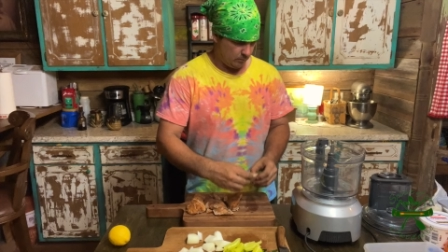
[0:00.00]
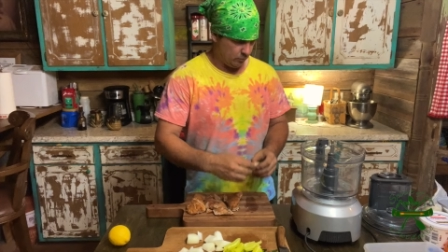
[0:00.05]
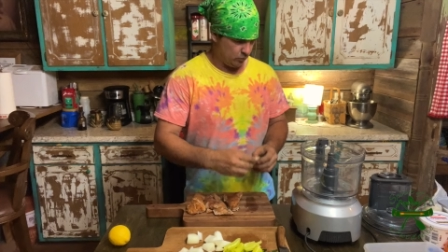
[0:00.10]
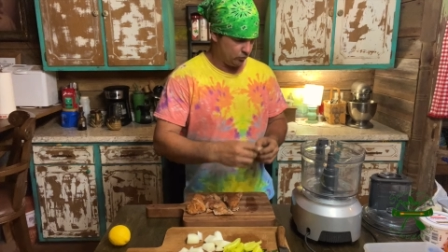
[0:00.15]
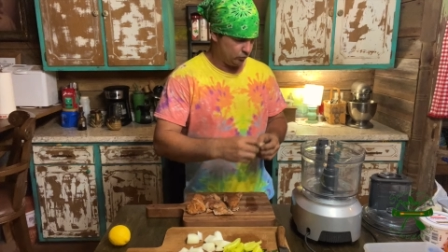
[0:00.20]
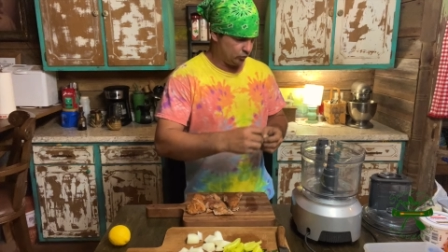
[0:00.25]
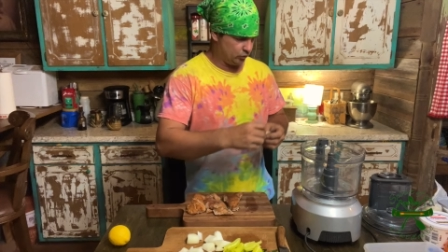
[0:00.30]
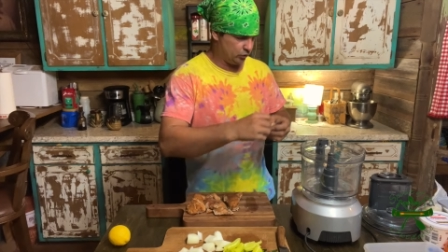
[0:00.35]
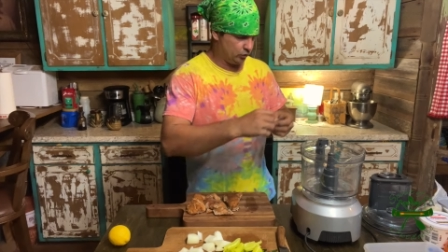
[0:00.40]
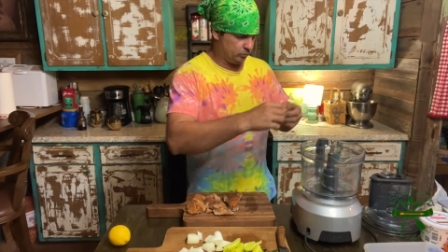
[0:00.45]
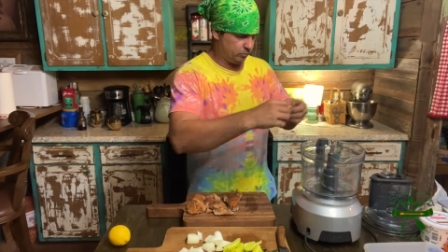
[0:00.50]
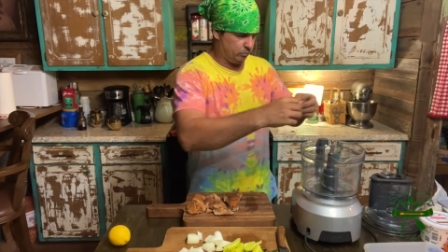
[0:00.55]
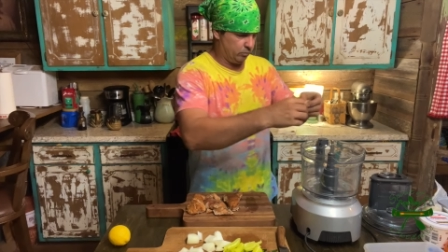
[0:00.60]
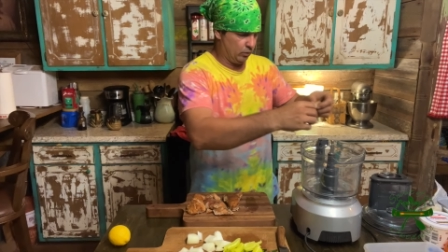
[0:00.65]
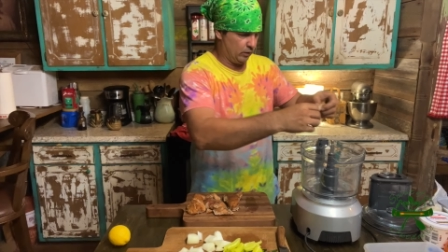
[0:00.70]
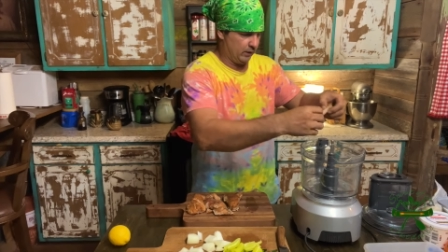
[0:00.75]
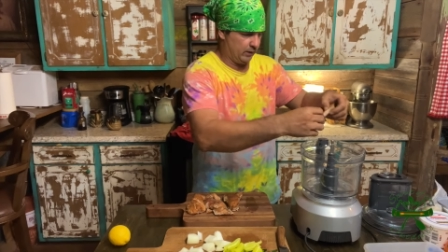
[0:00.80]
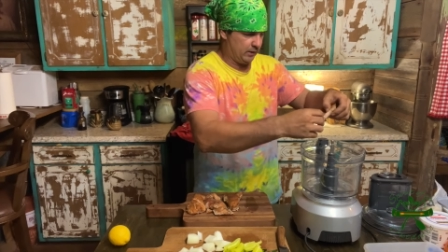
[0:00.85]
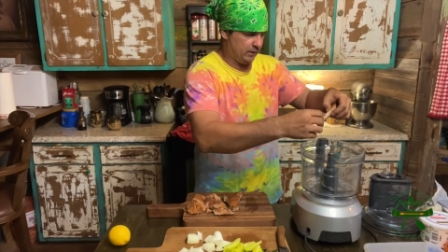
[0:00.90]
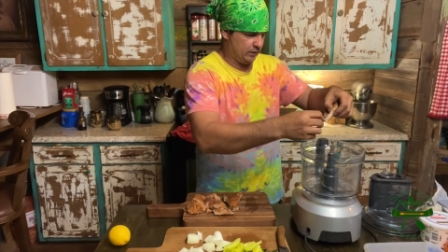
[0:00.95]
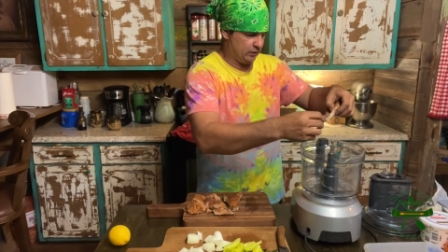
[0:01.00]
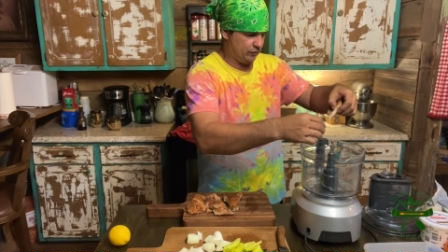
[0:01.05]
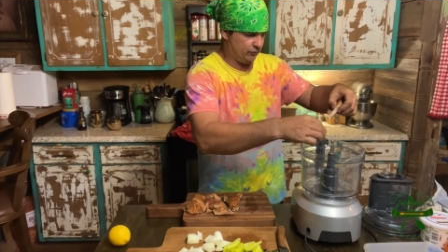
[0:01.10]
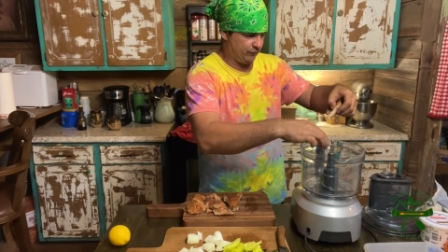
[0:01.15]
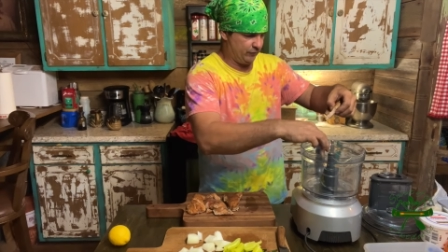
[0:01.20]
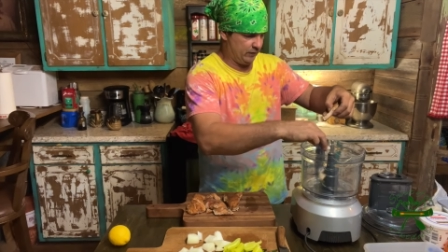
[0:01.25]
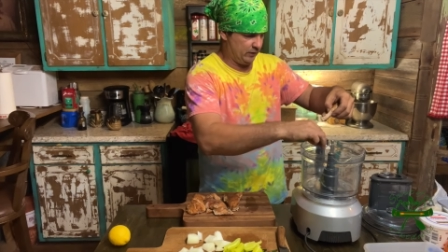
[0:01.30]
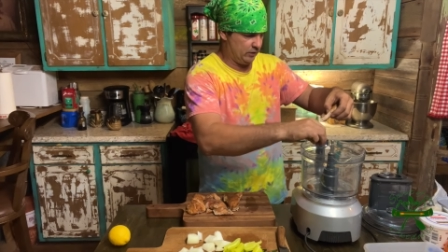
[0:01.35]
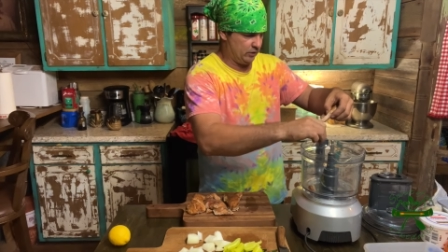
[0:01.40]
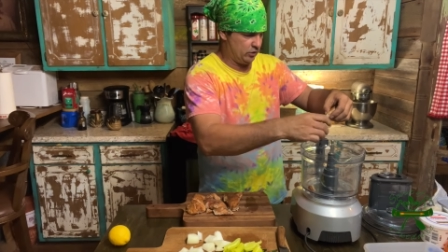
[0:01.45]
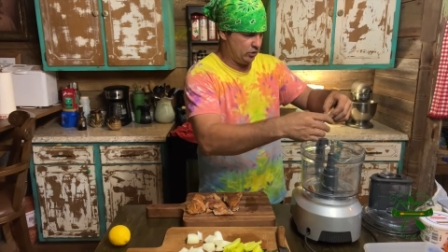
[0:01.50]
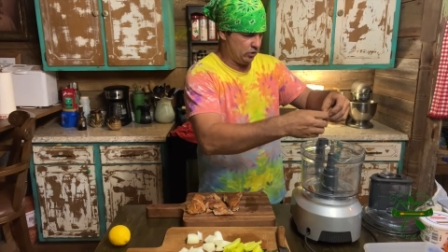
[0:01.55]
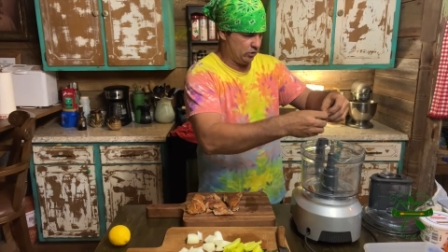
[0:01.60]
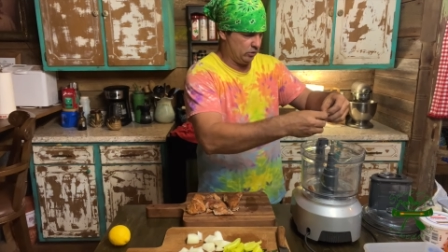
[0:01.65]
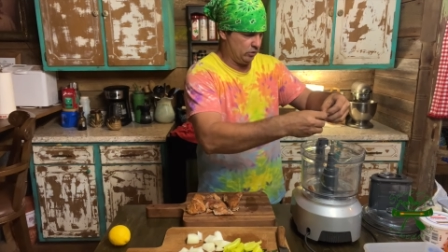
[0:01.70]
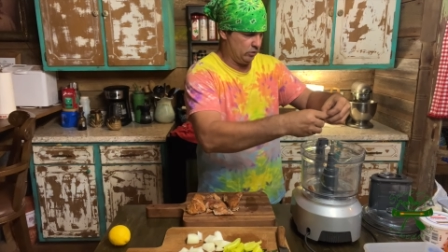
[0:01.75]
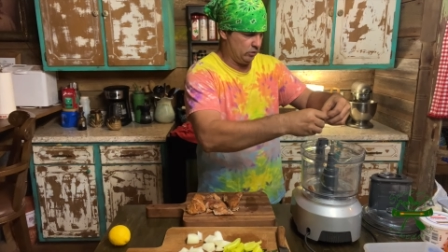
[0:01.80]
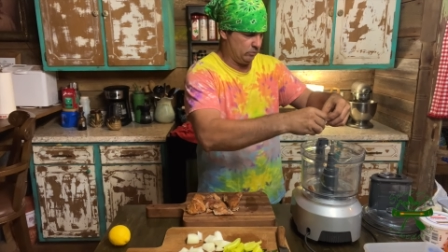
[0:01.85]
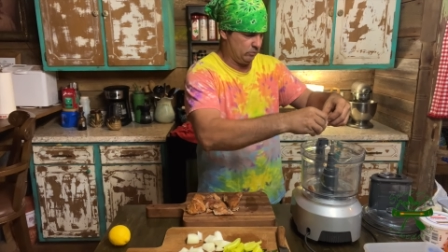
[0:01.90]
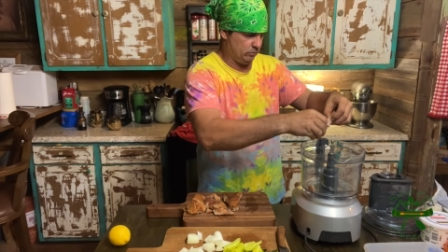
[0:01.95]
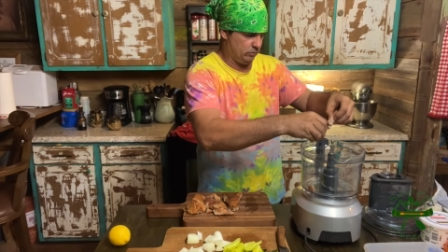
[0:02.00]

gonna just break this fish up.